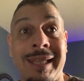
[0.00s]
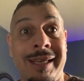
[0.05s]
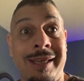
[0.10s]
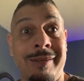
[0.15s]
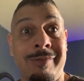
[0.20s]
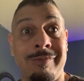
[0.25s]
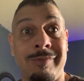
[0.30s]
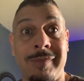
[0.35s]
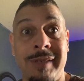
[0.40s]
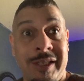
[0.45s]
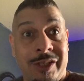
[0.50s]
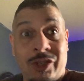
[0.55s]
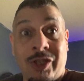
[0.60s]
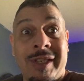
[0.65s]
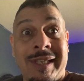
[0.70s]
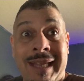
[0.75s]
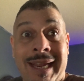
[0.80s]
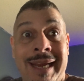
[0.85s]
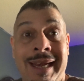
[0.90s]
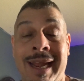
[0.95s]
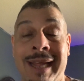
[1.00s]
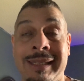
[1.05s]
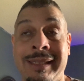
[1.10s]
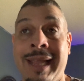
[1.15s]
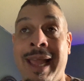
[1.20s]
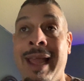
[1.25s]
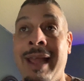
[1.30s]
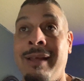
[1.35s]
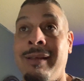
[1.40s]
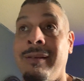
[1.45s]
him, let's just say it like
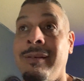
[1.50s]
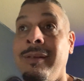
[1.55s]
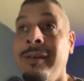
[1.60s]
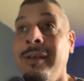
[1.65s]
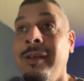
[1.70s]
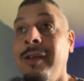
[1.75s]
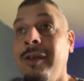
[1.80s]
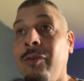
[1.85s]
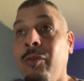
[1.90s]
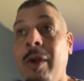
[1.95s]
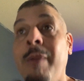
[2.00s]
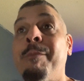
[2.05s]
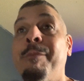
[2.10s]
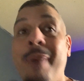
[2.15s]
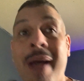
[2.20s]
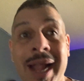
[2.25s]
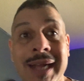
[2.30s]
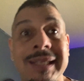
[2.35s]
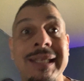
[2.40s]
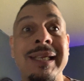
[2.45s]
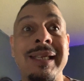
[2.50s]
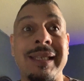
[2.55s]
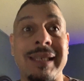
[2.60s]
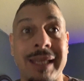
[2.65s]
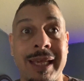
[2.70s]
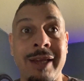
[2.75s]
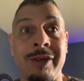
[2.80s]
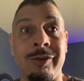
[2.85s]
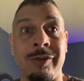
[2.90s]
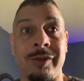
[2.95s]
that, with boxing
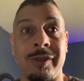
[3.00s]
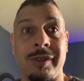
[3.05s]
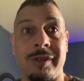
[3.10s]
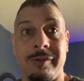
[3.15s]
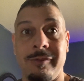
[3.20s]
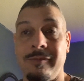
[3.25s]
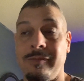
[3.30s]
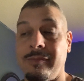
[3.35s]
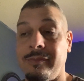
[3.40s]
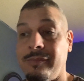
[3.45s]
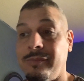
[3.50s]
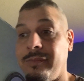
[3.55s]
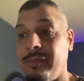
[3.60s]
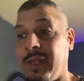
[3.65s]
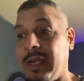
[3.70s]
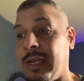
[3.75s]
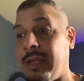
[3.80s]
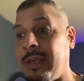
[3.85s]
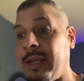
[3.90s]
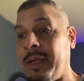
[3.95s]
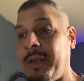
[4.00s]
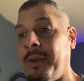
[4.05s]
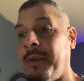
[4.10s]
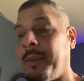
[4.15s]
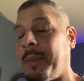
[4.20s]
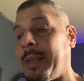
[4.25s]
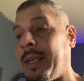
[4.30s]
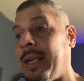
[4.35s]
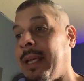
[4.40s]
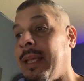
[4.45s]
skills. Like, you know
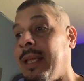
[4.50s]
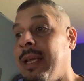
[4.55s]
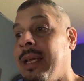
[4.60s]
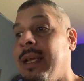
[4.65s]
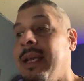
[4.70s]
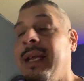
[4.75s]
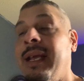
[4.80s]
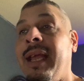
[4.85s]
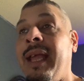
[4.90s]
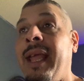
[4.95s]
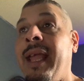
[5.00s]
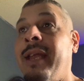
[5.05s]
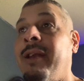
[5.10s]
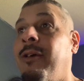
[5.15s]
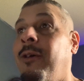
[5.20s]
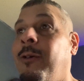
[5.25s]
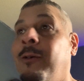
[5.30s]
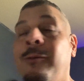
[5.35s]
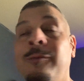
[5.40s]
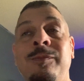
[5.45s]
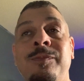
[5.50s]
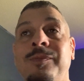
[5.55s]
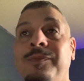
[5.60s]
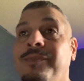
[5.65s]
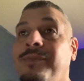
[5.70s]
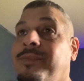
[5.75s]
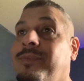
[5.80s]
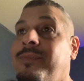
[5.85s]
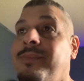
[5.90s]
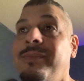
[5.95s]
what I'm saying?
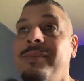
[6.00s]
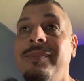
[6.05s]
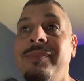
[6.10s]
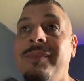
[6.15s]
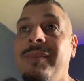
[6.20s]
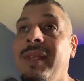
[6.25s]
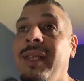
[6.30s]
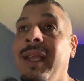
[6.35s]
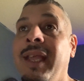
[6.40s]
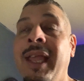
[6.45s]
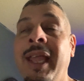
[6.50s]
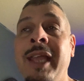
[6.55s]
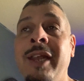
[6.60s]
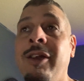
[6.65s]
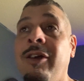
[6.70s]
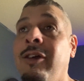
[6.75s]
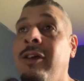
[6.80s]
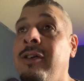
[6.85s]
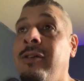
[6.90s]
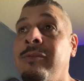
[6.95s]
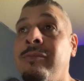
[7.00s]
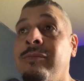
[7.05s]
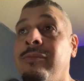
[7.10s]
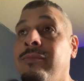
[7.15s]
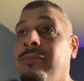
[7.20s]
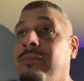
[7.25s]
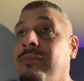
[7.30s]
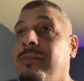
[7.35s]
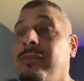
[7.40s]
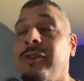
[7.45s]
And
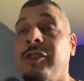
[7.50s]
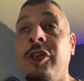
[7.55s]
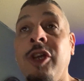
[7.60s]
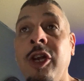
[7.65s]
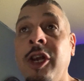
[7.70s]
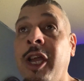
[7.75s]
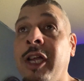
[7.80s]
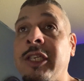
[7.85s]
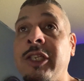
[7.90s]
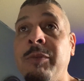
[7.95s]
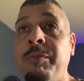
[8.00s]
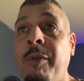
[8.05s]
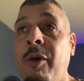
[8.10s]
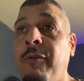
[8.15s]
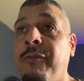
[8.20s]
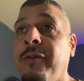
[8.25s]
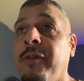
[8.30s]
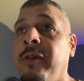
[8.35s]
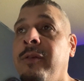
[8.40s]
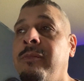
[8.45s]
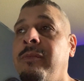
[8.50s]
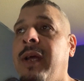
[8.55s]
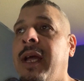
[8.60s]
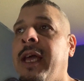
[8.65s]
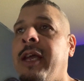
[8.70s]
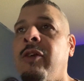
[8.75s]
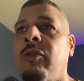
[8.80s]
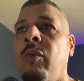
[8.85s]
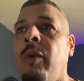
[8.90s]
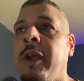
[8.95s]
good luck to both of them.
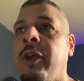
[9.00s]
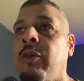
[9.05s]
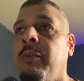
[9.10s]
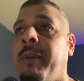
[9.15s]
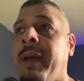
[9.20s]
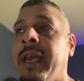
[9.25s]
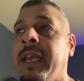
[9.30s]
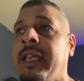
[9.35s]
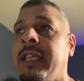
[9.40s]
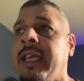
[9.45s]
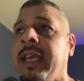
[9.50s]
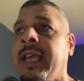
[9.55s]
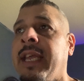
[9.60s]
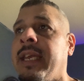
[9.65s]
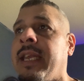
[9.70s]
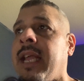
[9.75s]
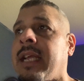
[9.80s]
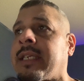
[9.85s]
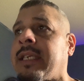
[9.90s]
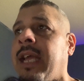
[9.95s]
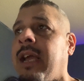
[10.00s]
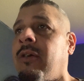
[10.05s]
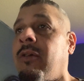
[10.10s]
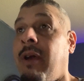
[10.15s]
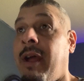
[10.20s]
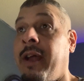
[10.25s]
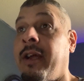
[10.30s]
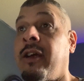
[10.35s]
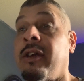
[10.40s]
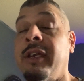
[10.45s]
I don't want nobody to get knocked
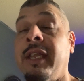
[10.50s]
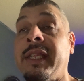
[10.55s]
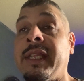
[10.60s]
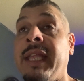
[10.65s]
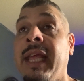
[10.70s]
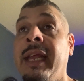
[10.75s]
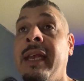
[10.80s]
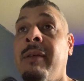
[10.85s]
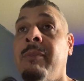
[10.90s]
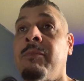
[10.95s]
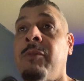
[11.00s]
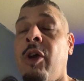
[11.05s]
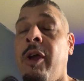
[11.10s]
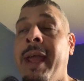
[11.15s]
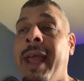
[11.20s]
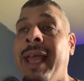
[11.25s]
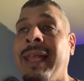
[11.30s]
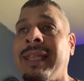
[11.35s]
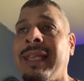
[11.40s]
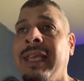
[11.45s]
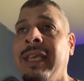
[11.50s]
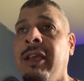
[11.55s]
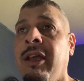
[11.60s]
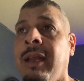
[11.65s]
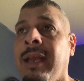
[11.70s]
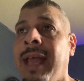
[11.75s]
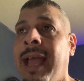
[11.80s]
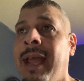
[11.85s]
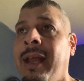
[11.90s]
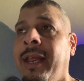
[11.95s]
out. I understand I'm asking
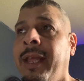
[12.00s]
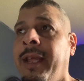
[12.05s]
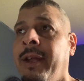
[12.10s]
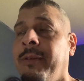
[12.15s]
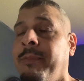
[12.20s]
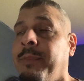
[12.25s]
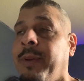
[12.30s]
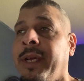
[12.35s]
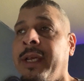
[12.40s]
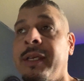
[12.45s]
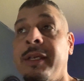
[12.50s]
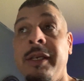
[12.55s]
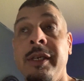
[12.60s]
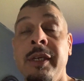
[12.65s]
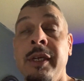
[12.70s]
a lot here, but